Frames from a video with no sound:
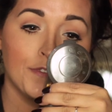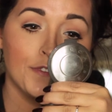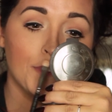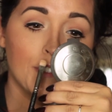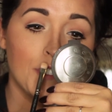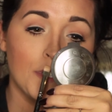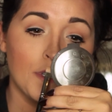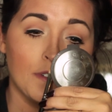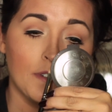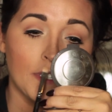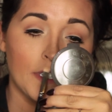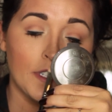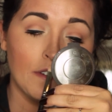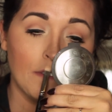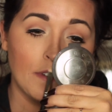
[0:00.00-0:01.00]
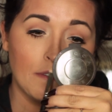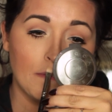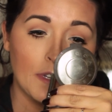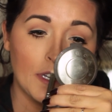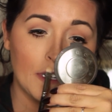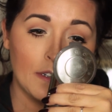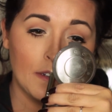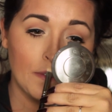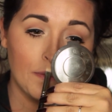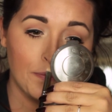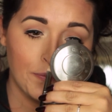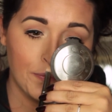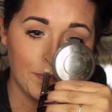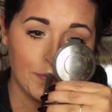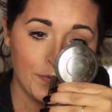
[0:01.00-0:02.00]
Just doing my Cupid's bow.
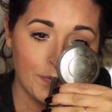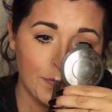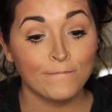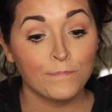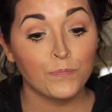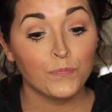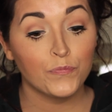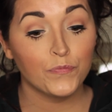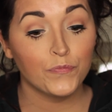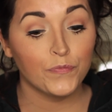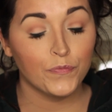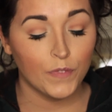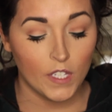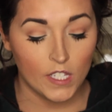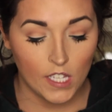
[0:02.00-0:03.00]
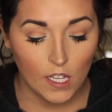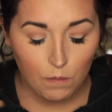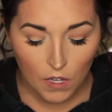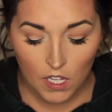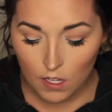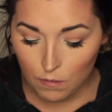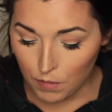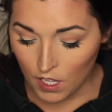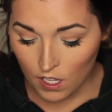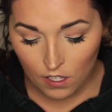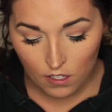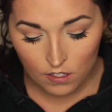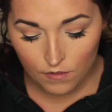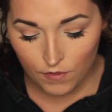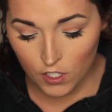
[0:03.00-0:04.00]
The same way that
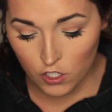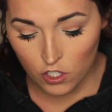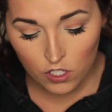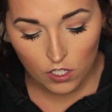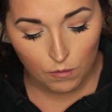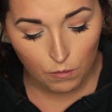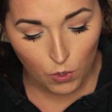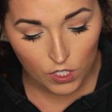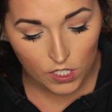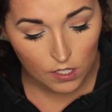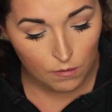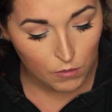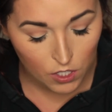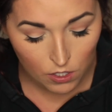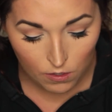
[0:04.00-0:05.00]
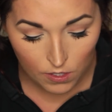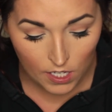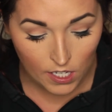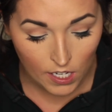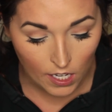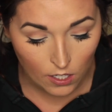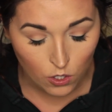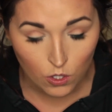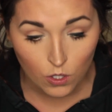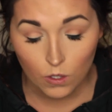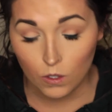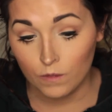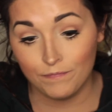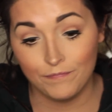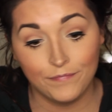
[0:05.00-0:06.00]
Belle's features are more subdued and
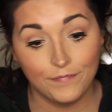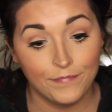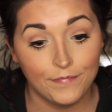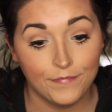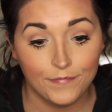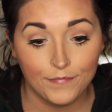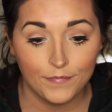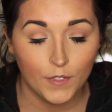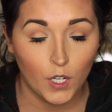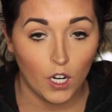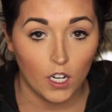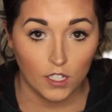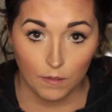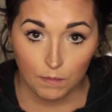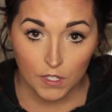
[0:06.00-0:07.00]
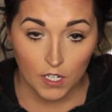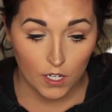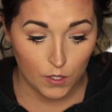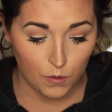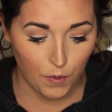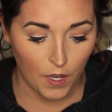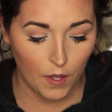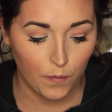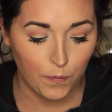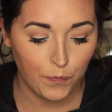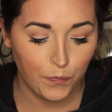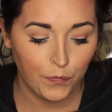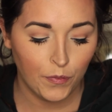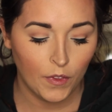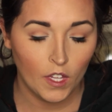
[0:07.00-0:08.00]
natural, her lips are as well.
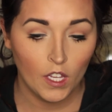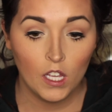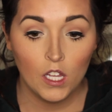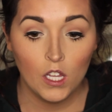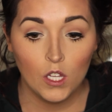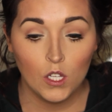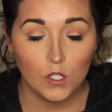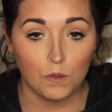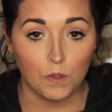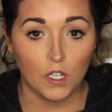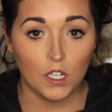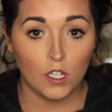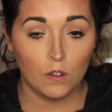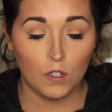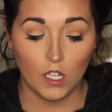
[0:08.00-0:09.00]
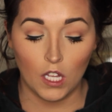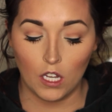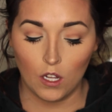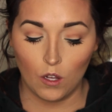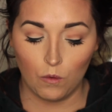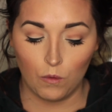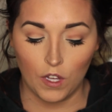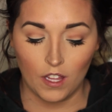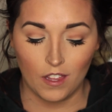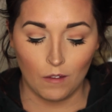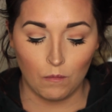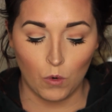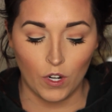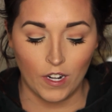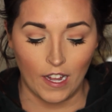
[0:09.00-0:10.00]
So we're gonna go in with a
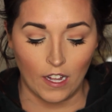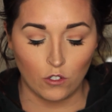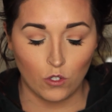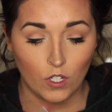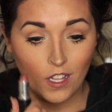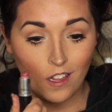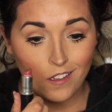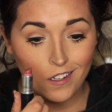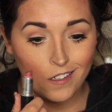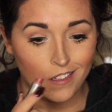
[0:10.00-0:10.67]
more natural color.